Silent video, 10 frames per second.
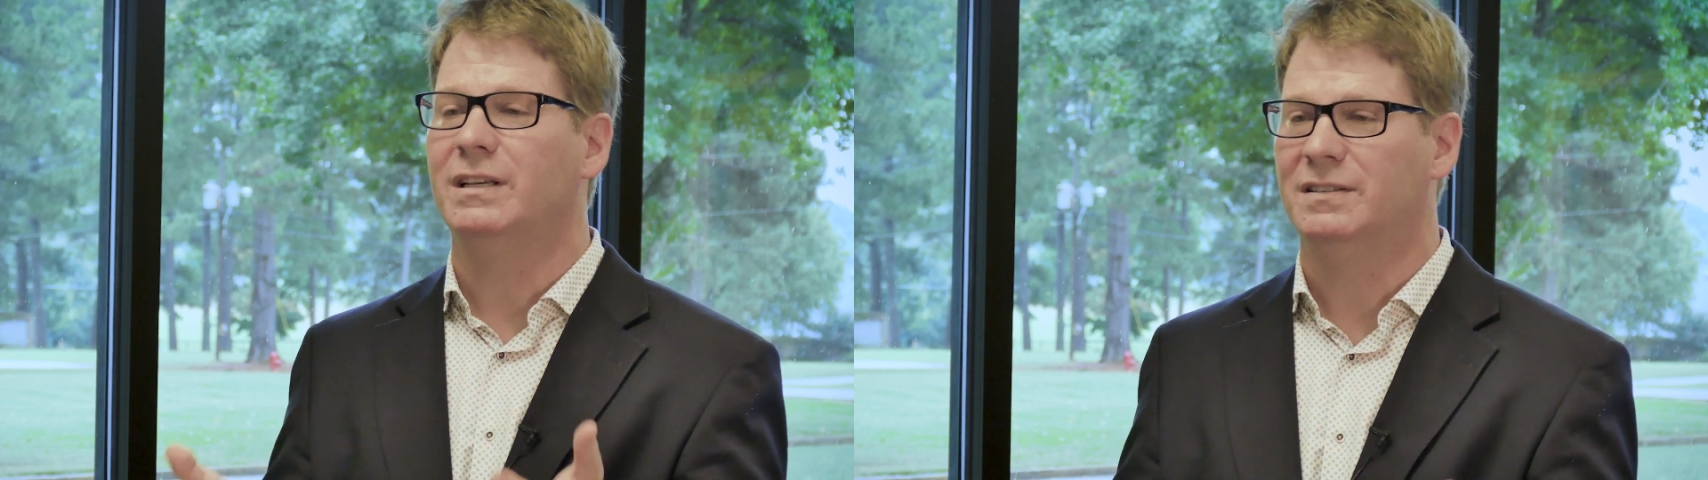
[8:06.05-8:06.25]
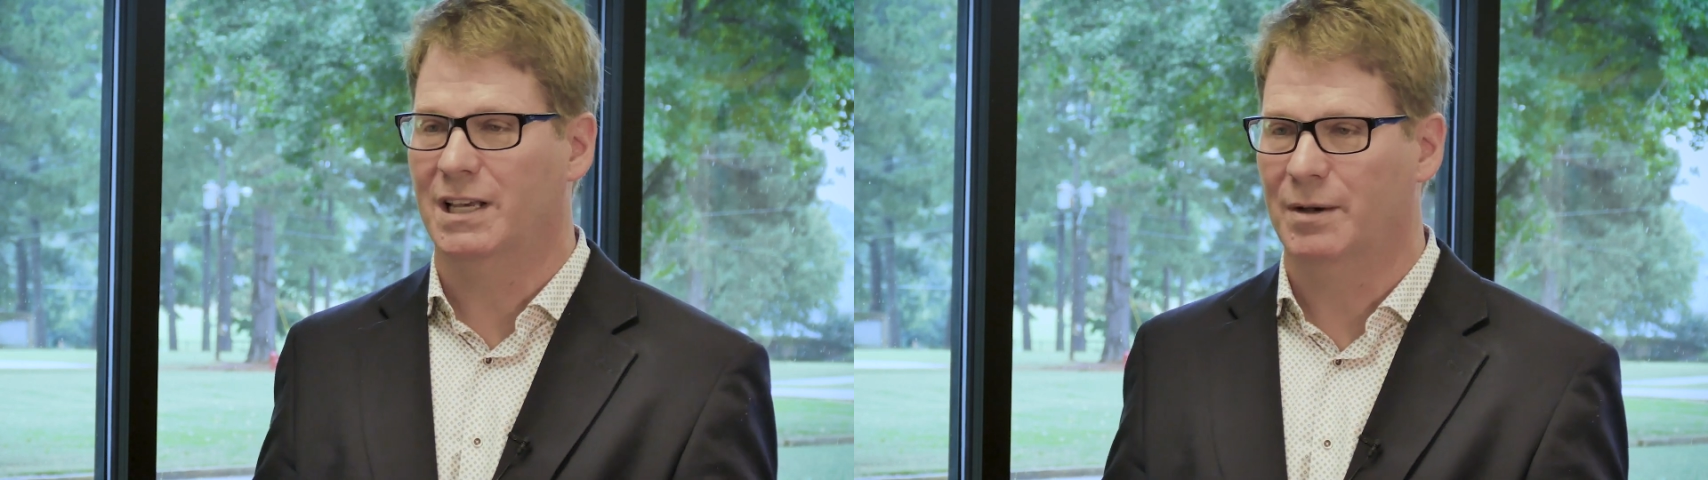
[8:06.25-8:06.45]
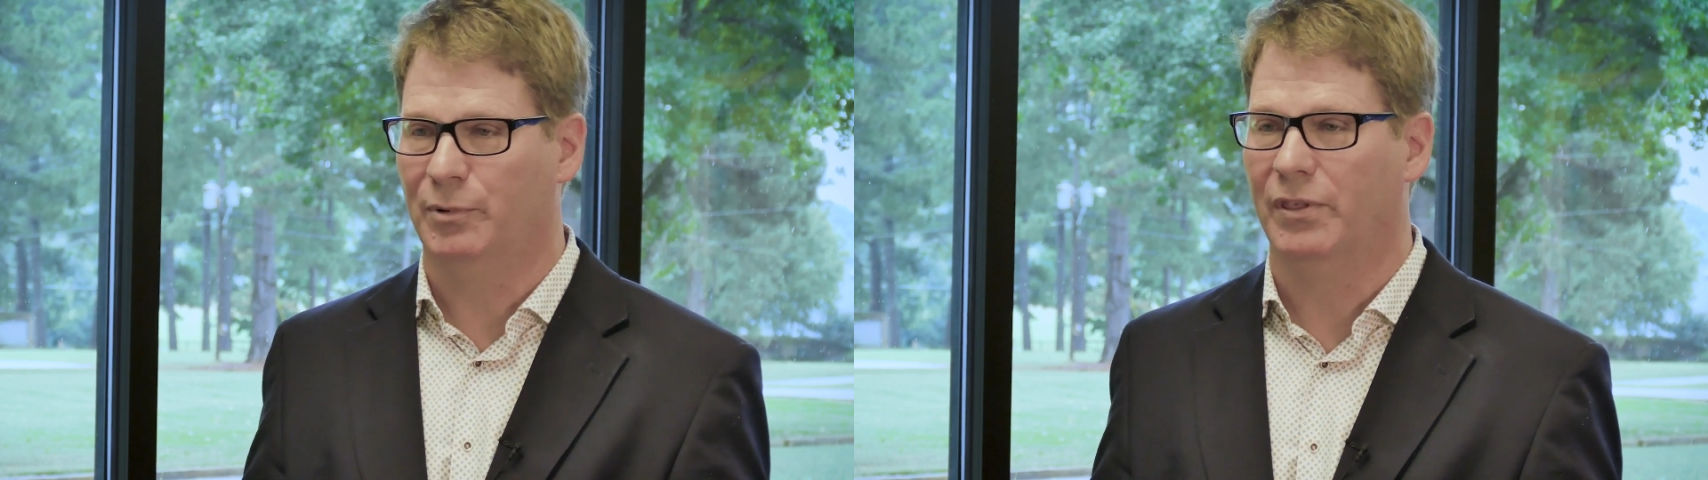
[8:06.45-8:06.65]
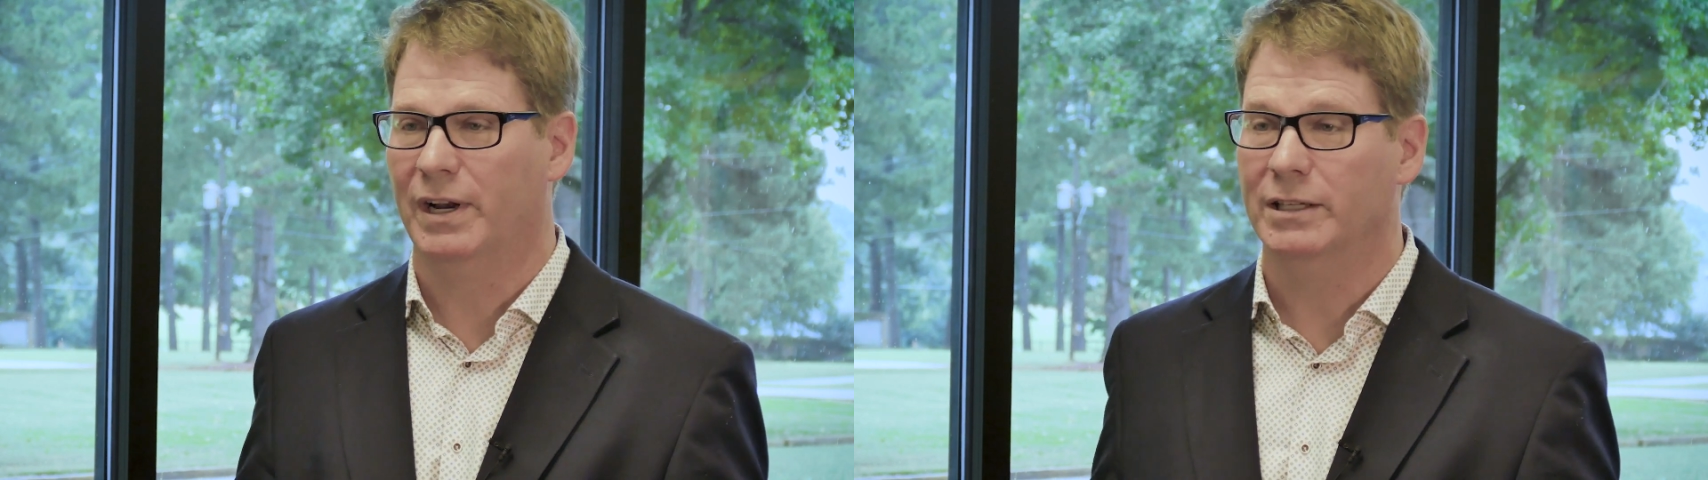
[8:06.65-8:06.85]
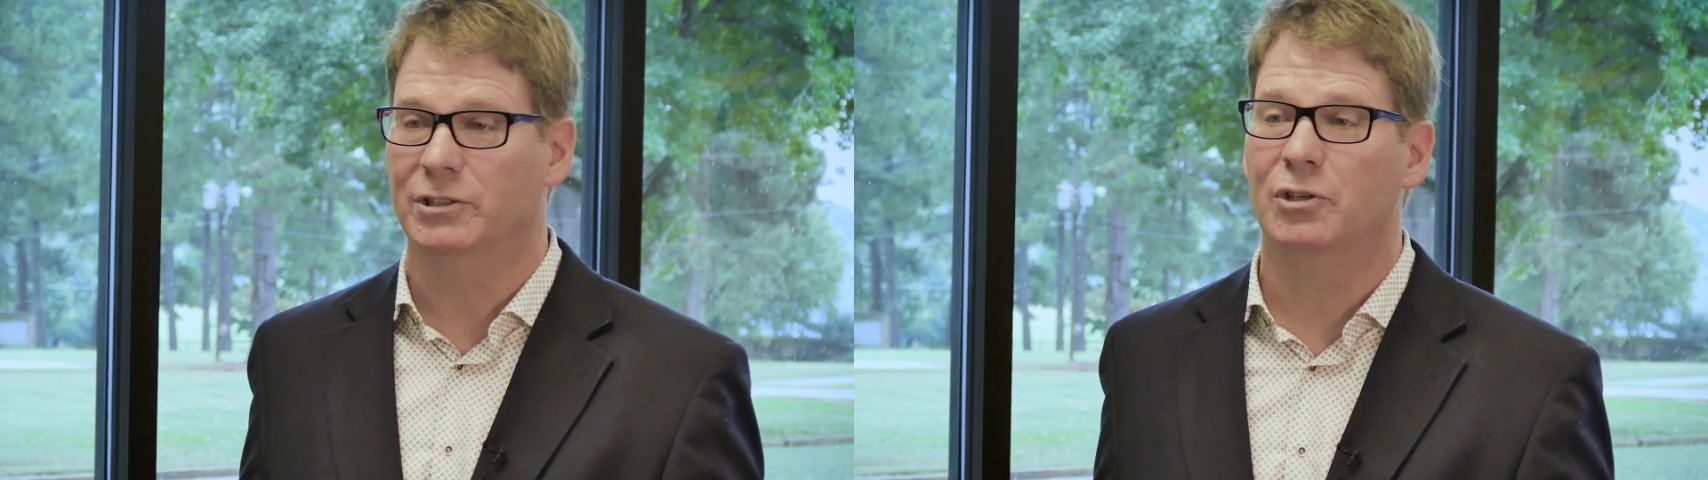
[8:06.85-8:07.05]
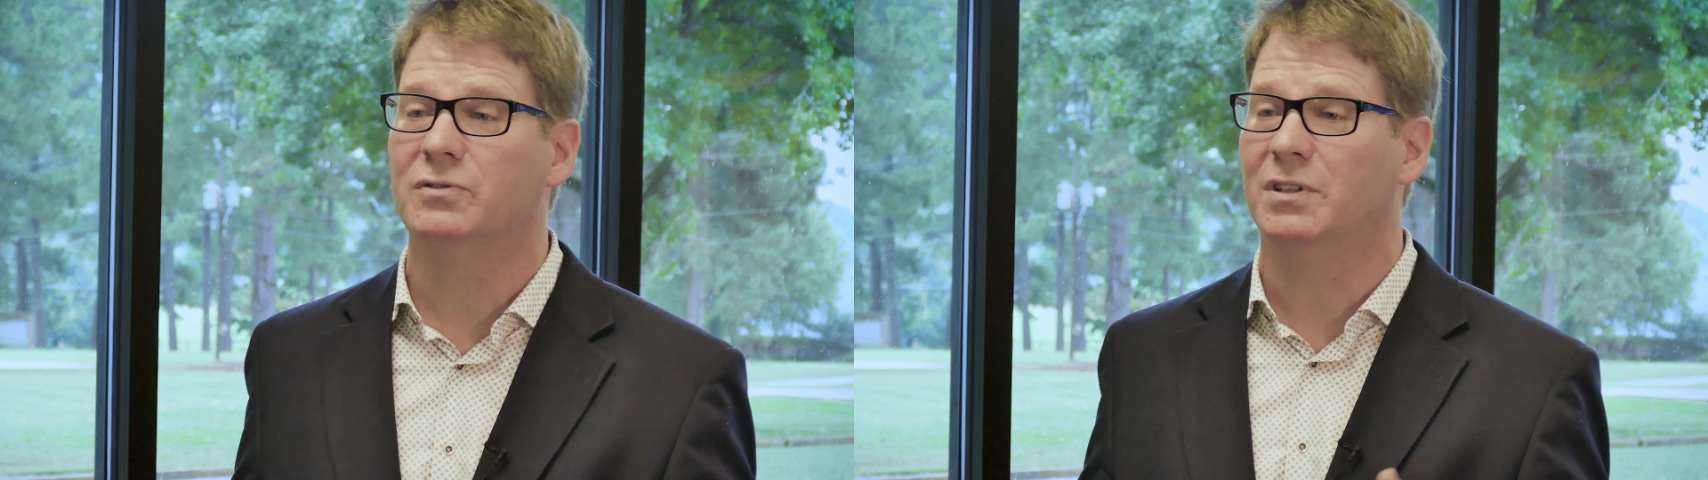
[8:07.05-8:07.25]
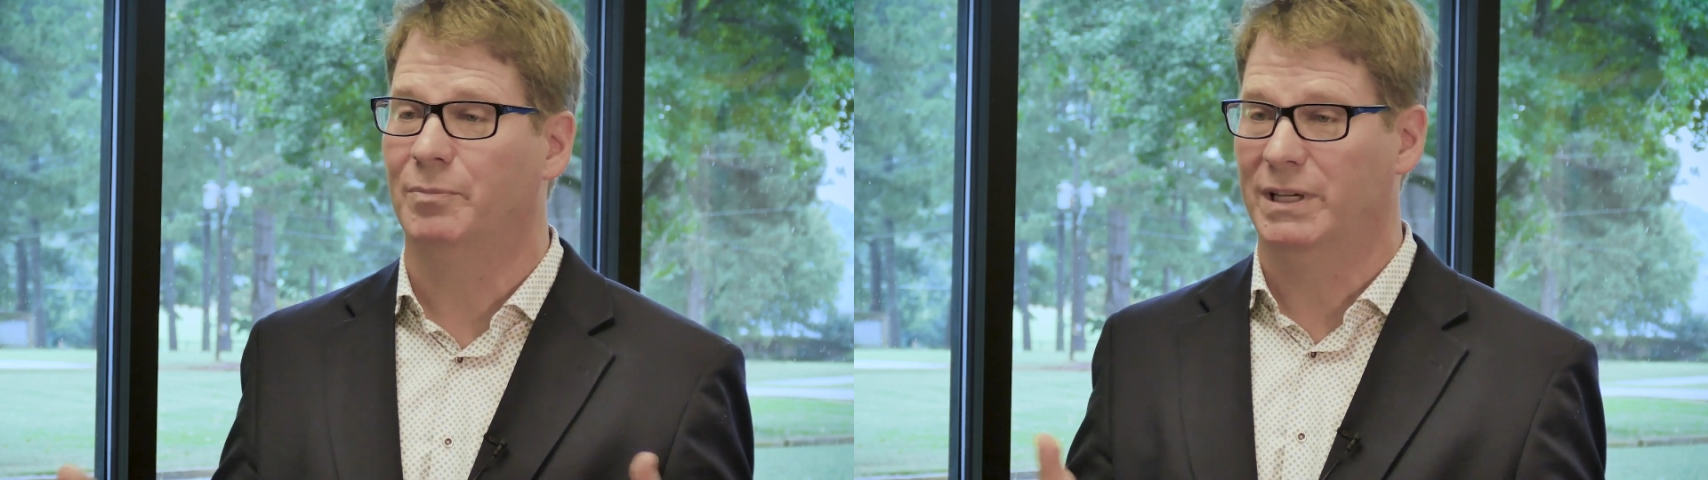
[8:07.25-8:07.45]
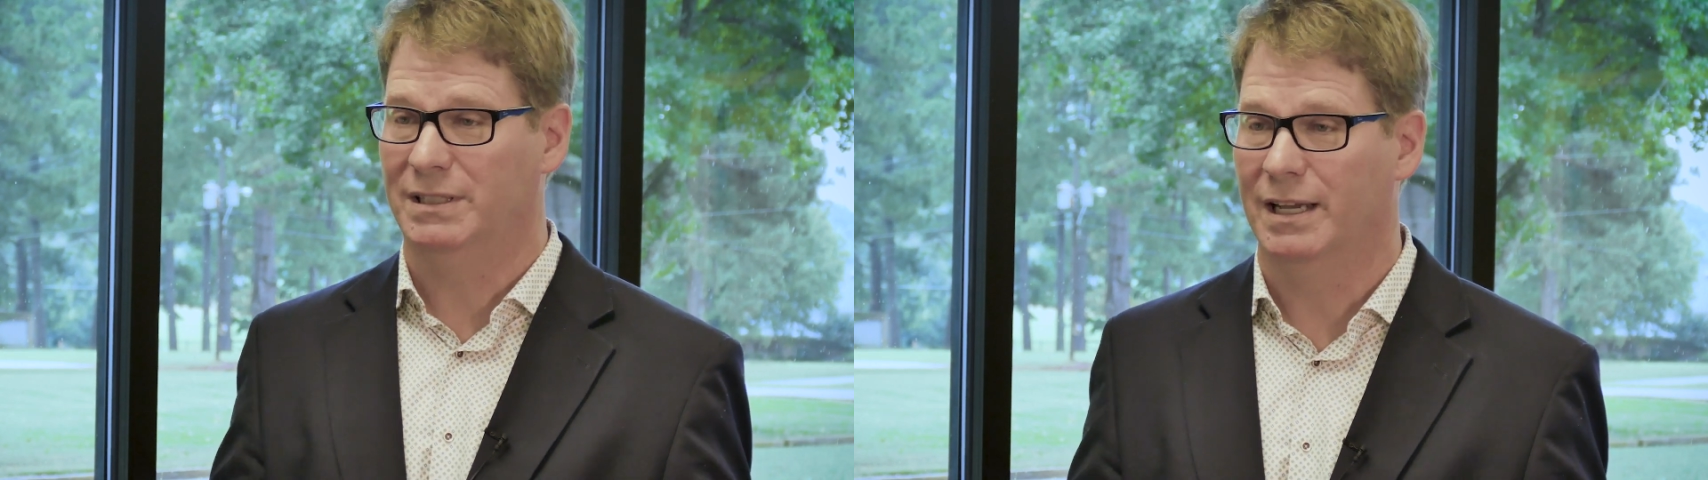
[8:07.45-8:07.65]
example that I used in
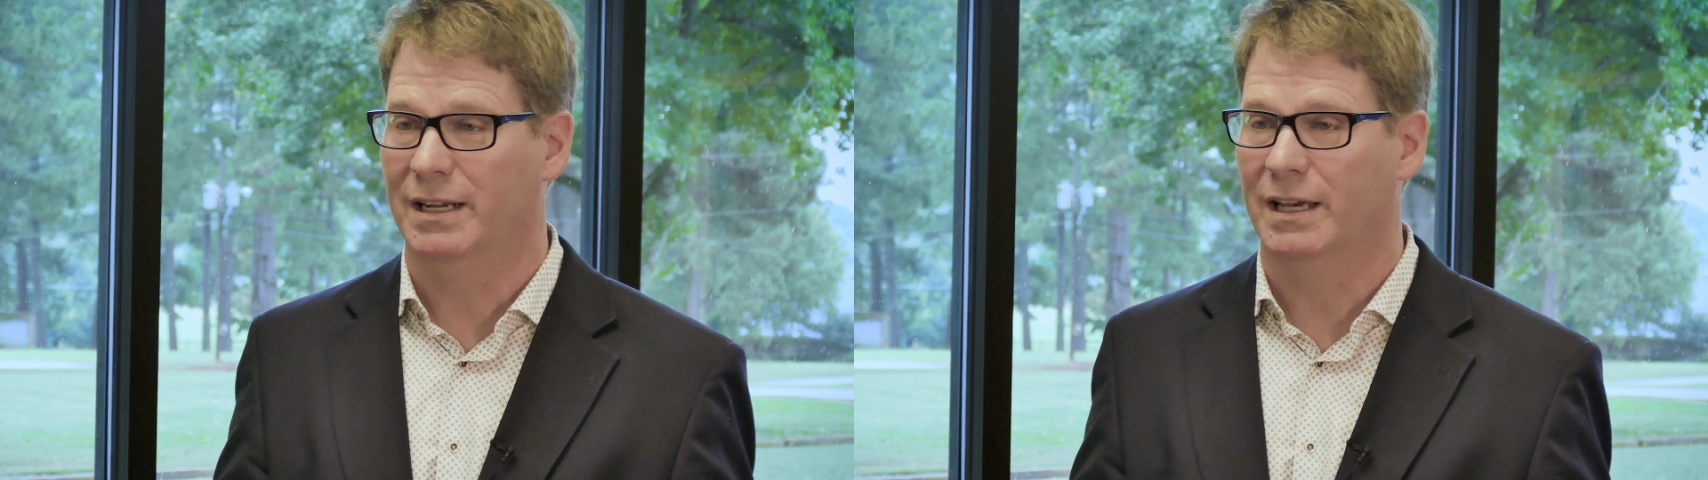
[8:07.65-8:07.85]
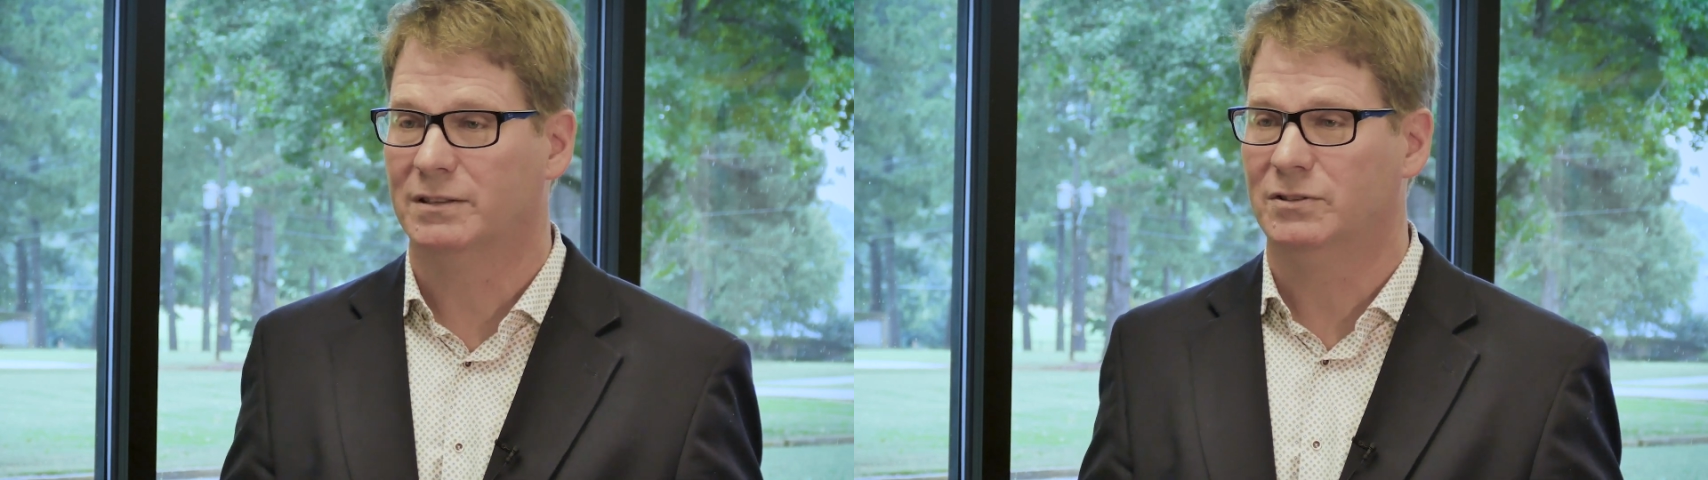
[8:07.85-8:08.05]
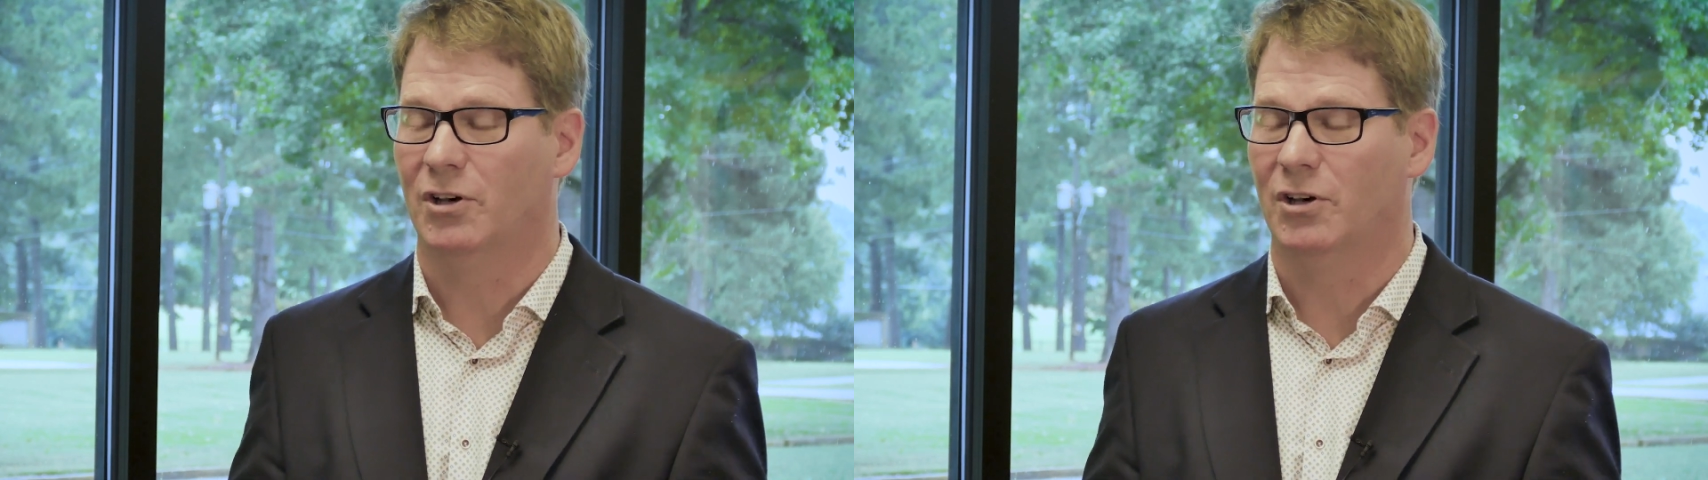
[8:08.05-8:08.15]
my TEDx